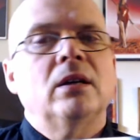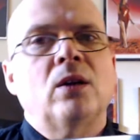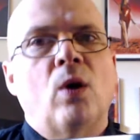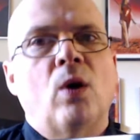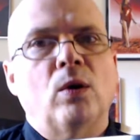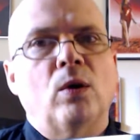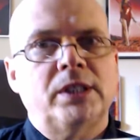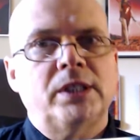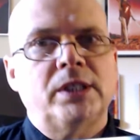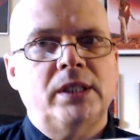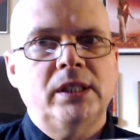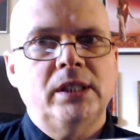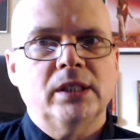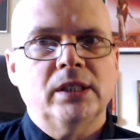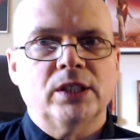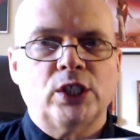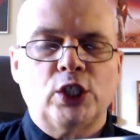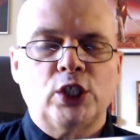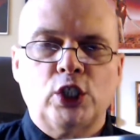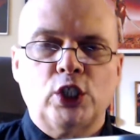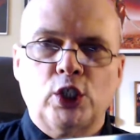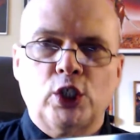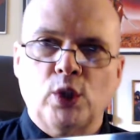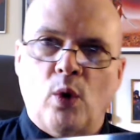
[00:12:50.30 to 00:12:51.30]
Cold Steel
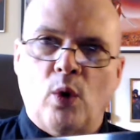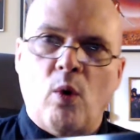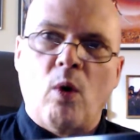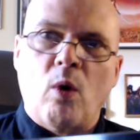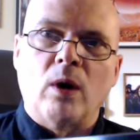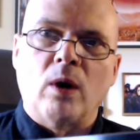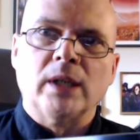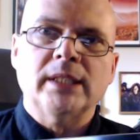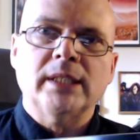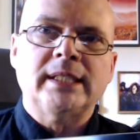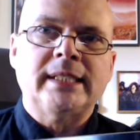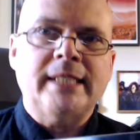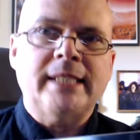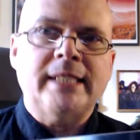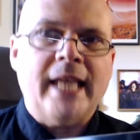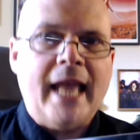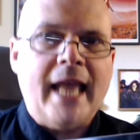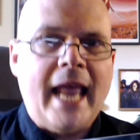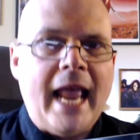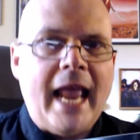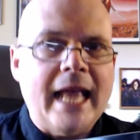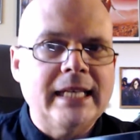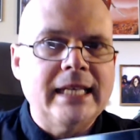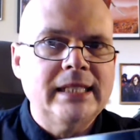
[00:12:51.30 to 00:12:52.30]
swords
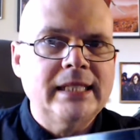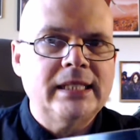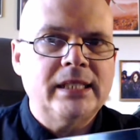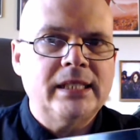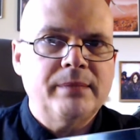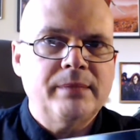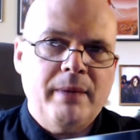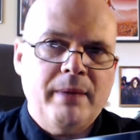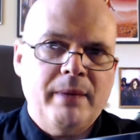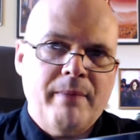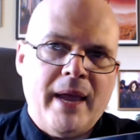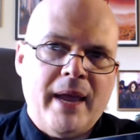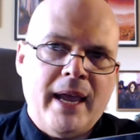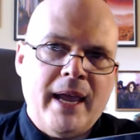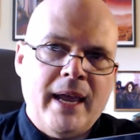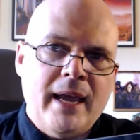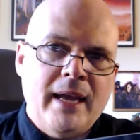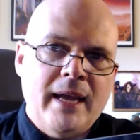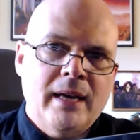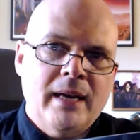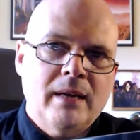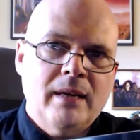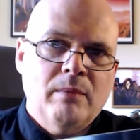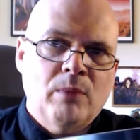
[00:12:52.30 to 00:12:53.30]
tend to be
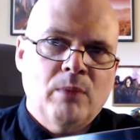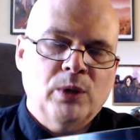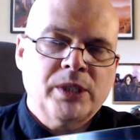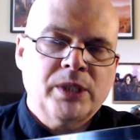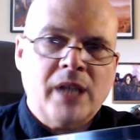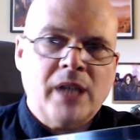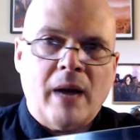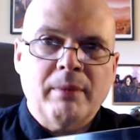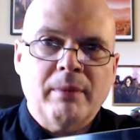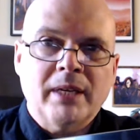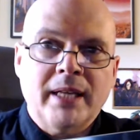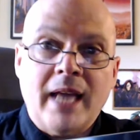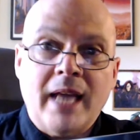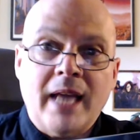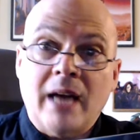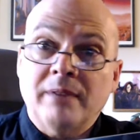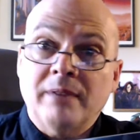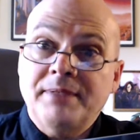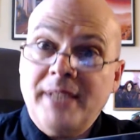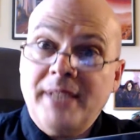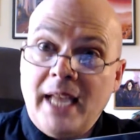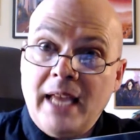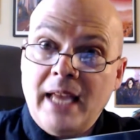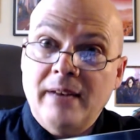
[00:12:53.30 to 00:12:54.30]
made most commonly out
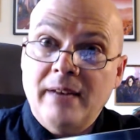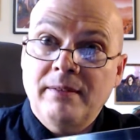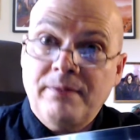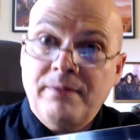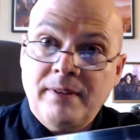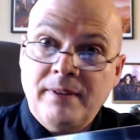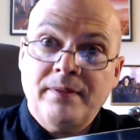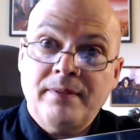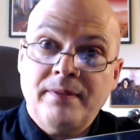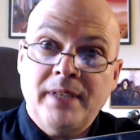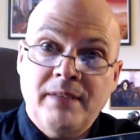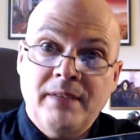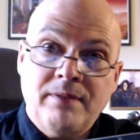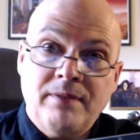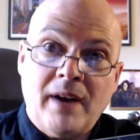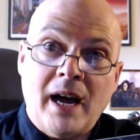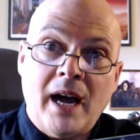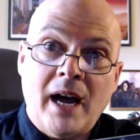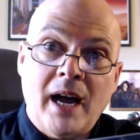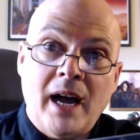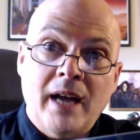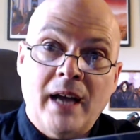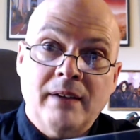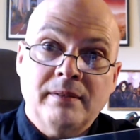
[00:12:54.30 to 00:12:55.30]
of
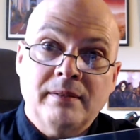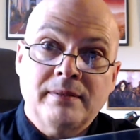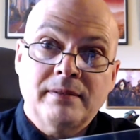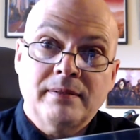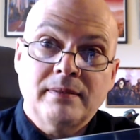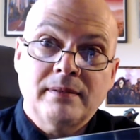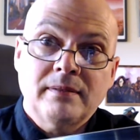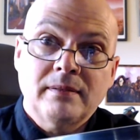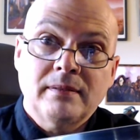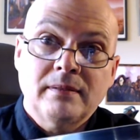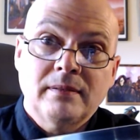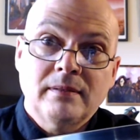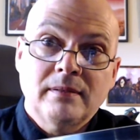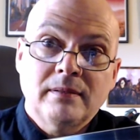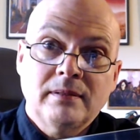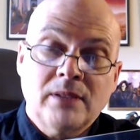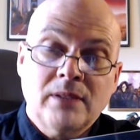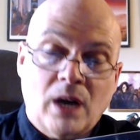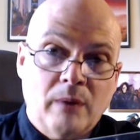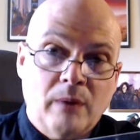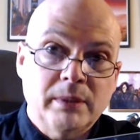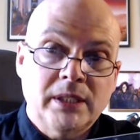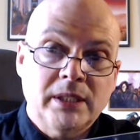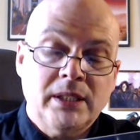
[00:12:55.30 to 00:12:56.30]
1055
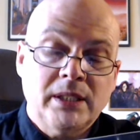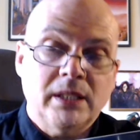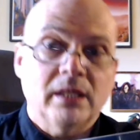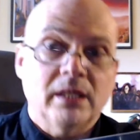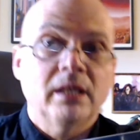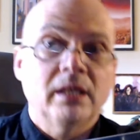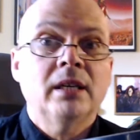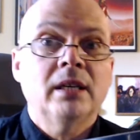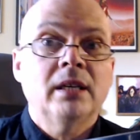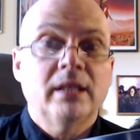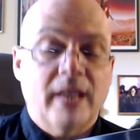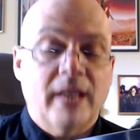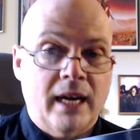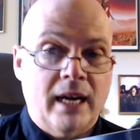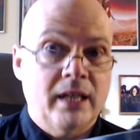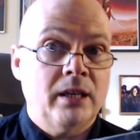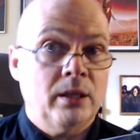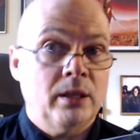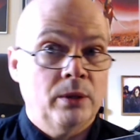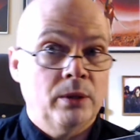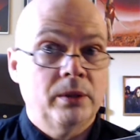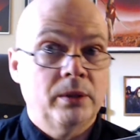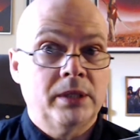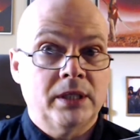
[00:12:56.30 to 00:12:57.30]
carbon steel. That
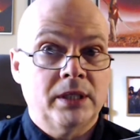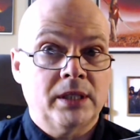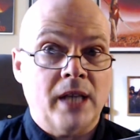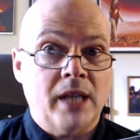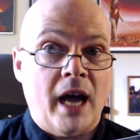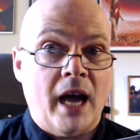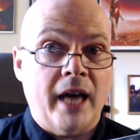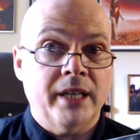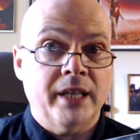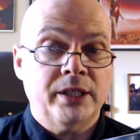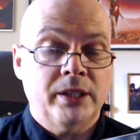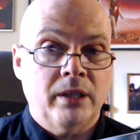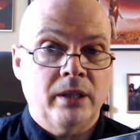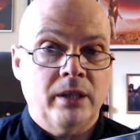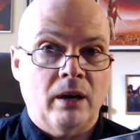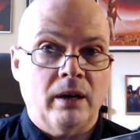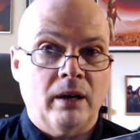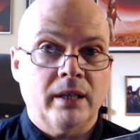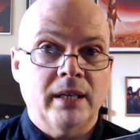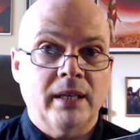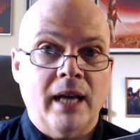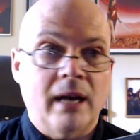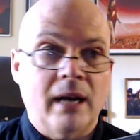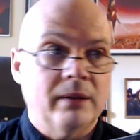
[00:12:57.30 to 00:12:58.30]
includes the Scottish
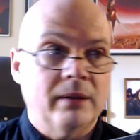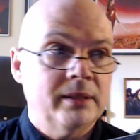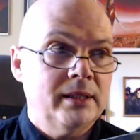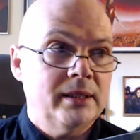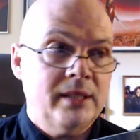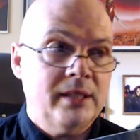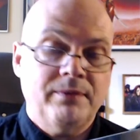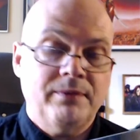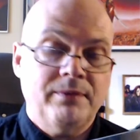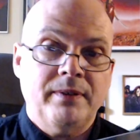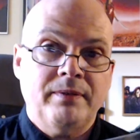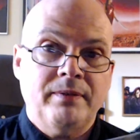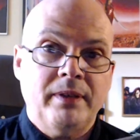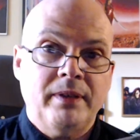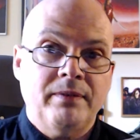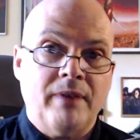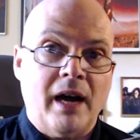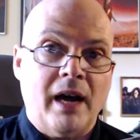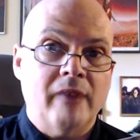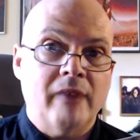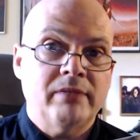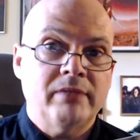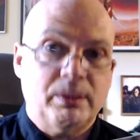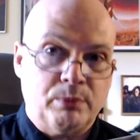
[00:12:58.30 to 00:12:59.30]
dirk. Now, the
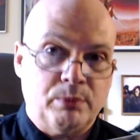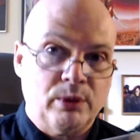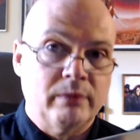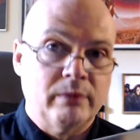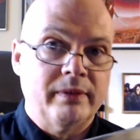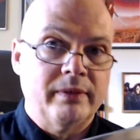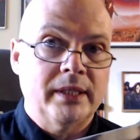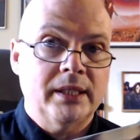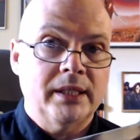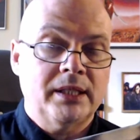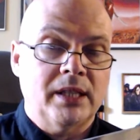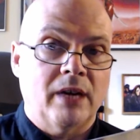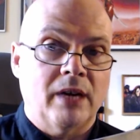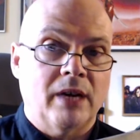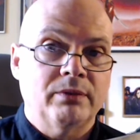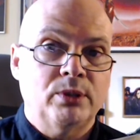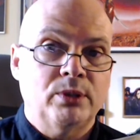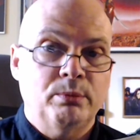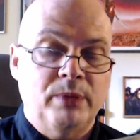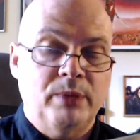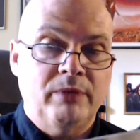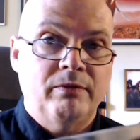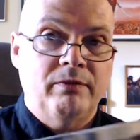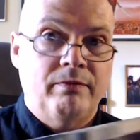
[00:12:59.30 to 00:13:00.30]
1055 has proven itself
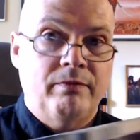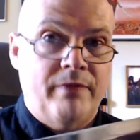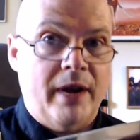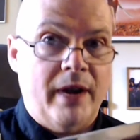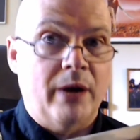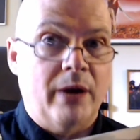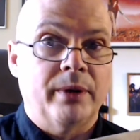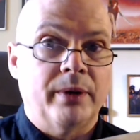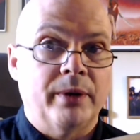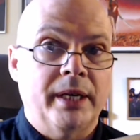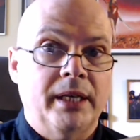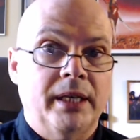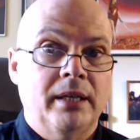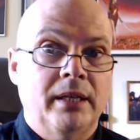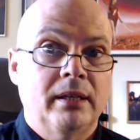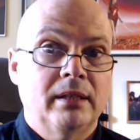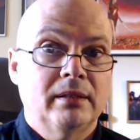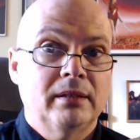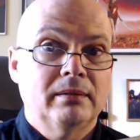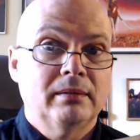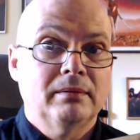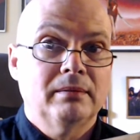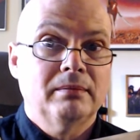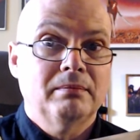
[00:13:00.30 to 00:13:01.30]
to be very
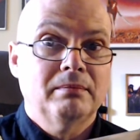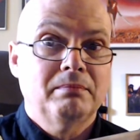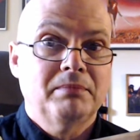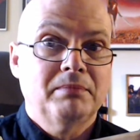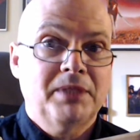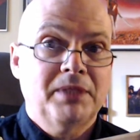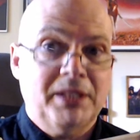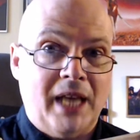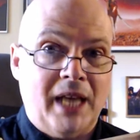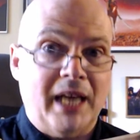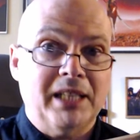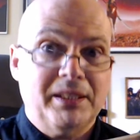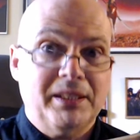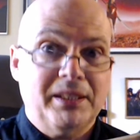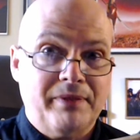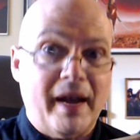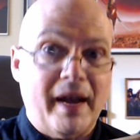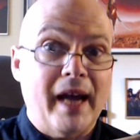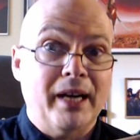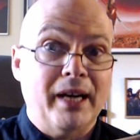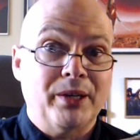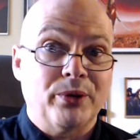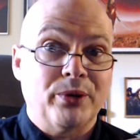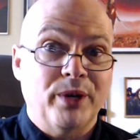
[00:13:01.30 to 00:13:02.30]

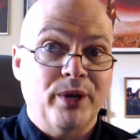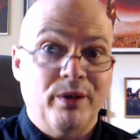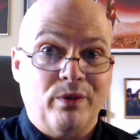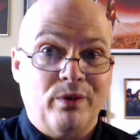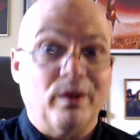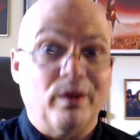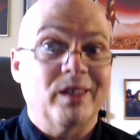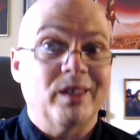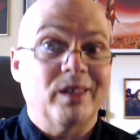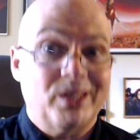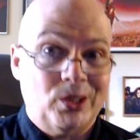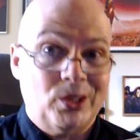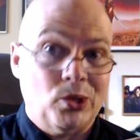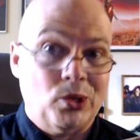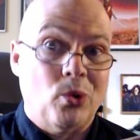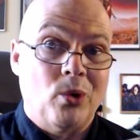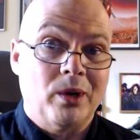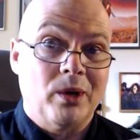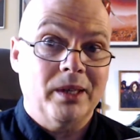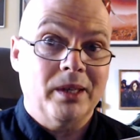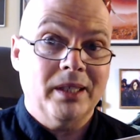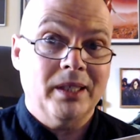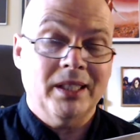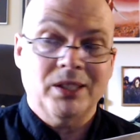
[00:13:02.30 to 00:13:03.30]
satisfactory for a
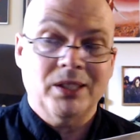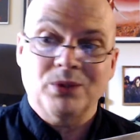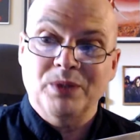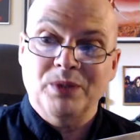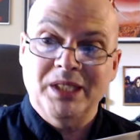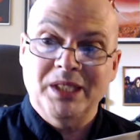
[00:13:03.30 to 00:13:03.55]
sword. It's